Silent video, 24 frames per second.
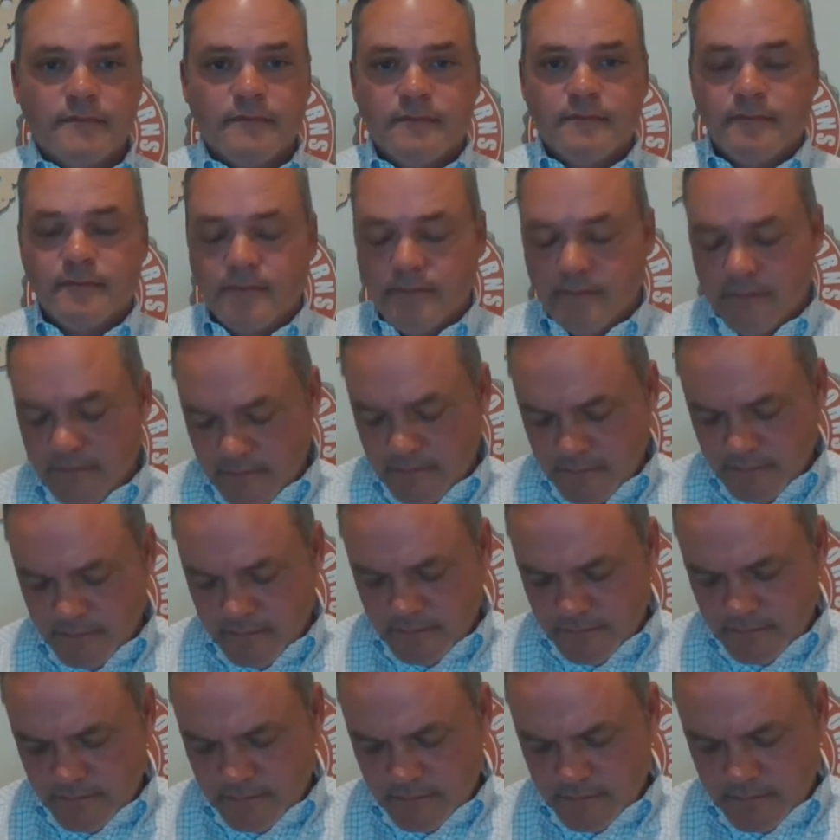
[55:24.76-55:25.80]

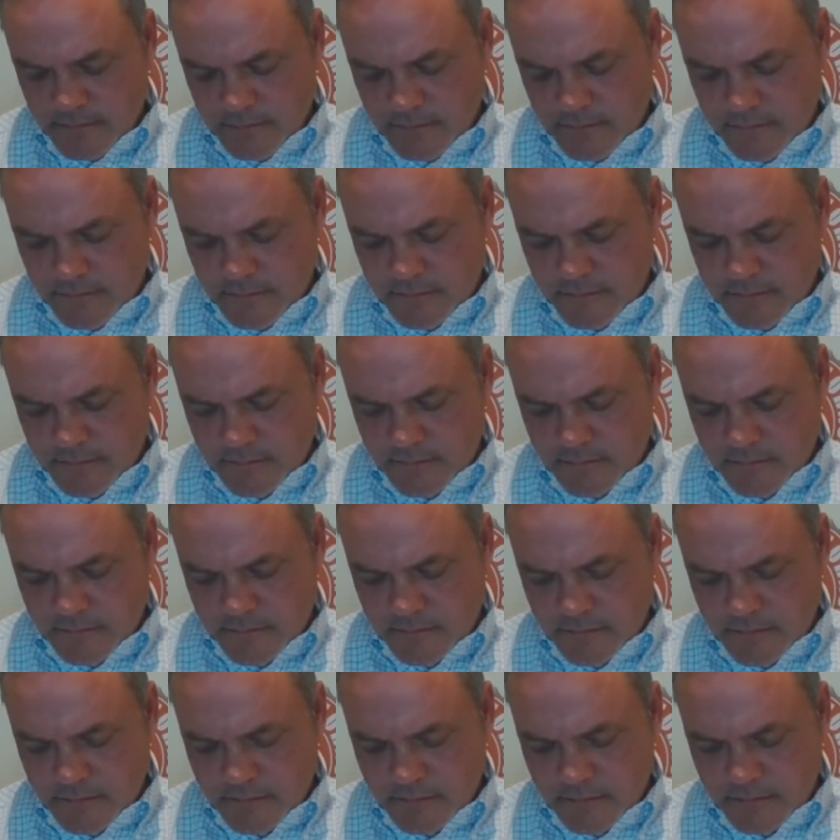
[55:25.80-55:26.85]

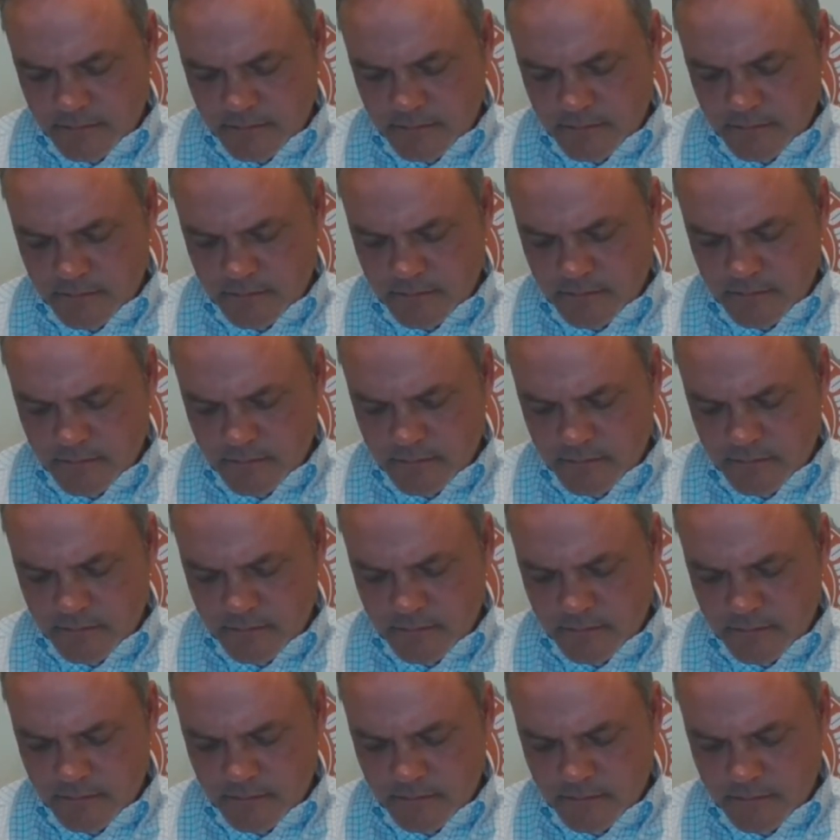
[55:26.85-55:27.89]

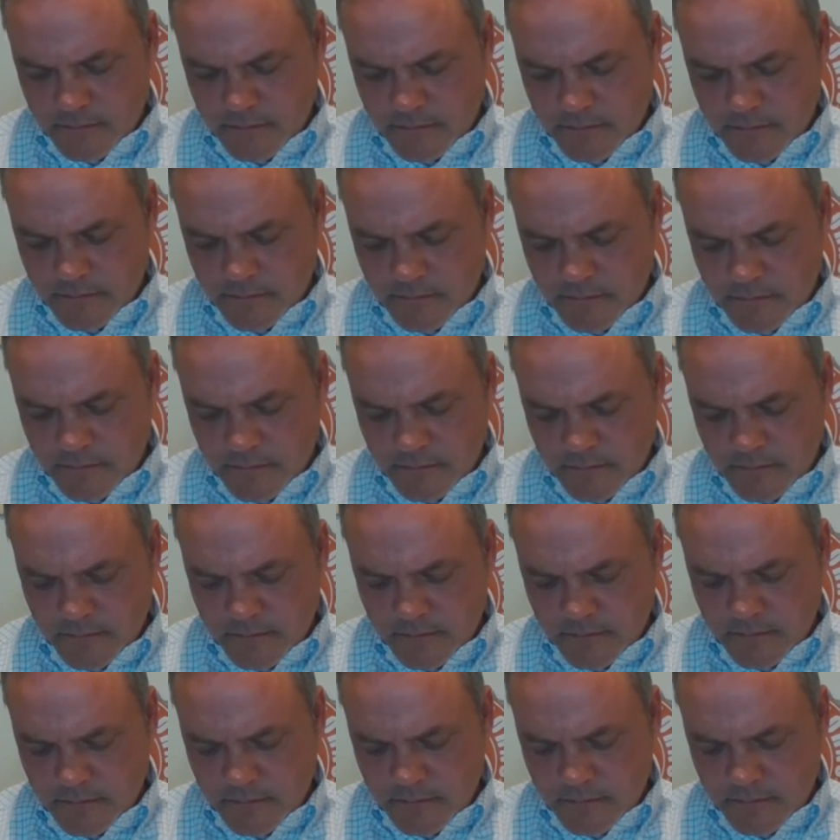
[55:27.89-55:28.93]

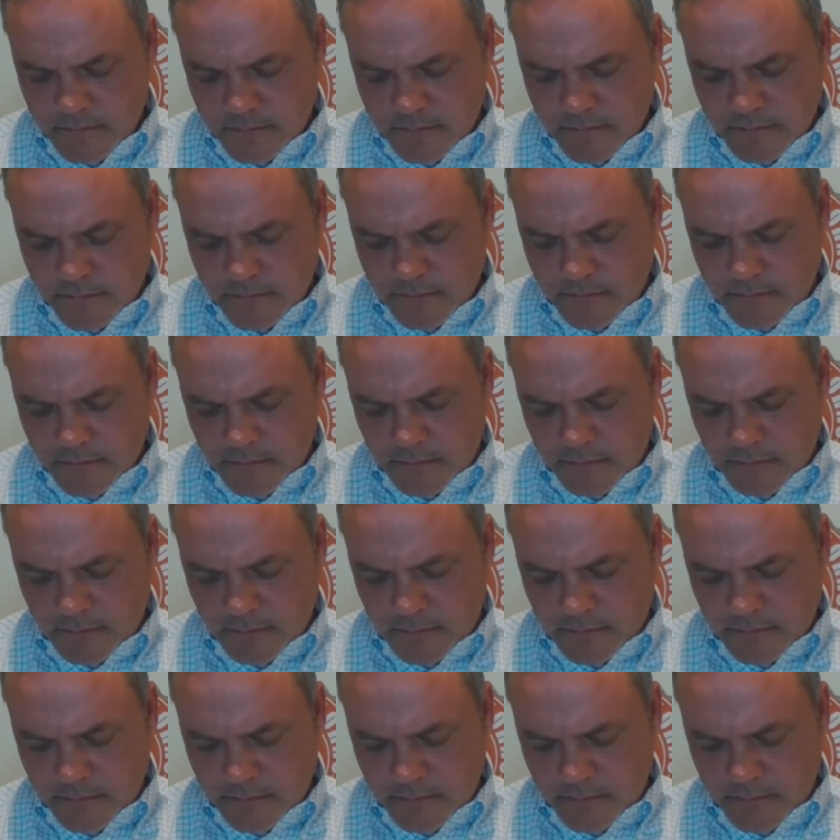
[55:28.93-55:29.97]

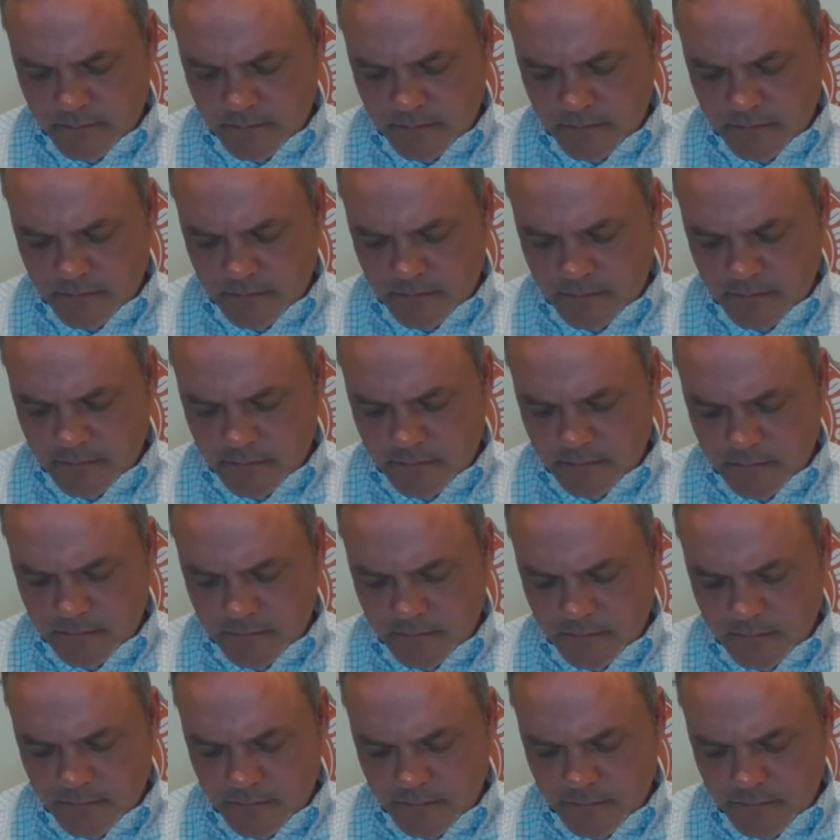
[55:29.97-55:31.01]

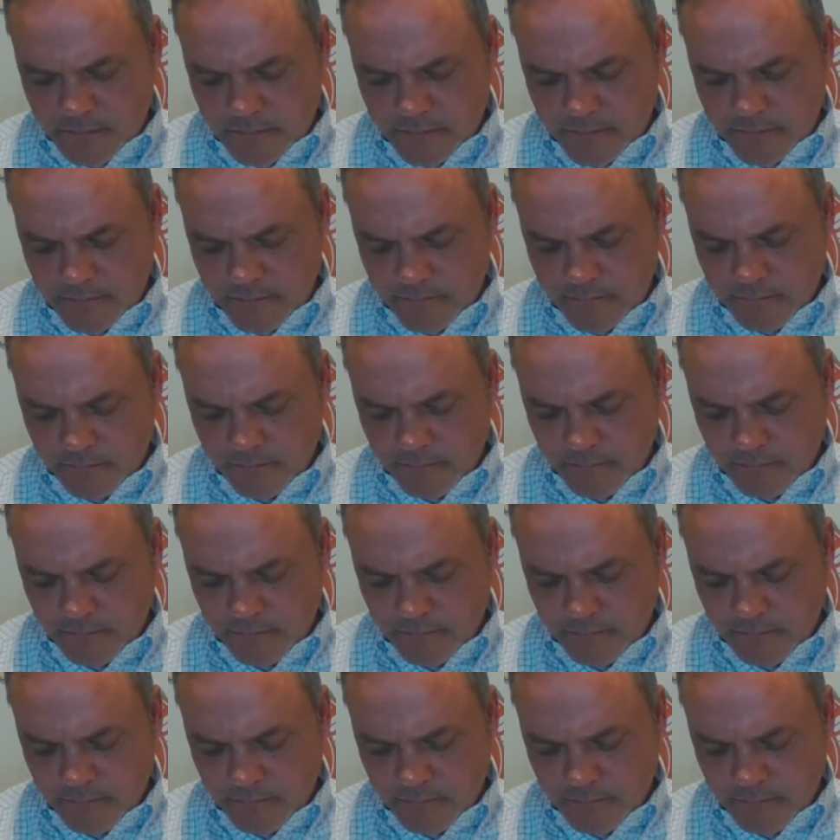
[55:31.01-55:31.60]
No words are spoken by the person on screen.